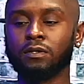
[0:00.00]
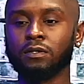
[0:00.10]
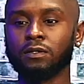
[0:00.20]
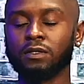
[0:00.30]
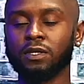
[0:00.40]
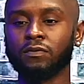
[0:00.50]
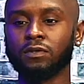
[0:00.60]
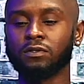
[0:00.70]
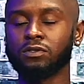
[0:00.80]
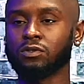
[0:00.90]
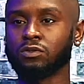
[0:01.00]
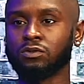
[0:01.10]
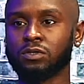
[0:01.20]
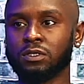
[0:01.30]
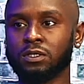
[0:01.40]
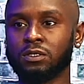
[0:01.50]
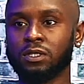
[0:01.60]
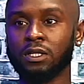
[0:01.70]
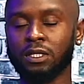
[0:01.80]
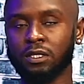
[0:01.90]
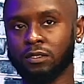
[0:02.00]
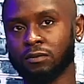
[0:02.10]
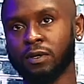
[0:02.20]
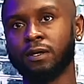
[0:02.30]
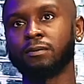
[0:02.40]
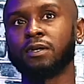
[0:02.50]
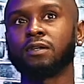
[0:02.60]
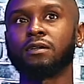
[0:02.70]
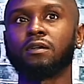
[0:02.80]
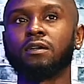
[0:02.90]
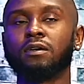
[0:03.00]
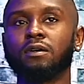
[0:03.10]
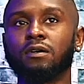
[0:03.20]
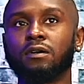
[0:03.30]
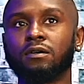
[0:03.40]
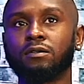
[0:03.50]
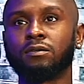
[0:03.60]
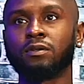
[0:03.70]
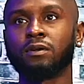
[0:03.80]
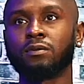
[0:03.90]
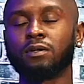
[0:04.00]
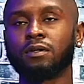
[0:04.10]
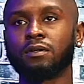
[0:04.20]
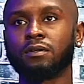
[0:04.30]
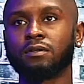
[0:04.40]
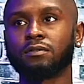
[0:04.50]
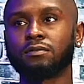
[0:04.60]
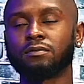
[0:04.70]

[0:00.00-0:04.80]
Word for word: uh, given the tools to, to, lead the right way. You know. Uh,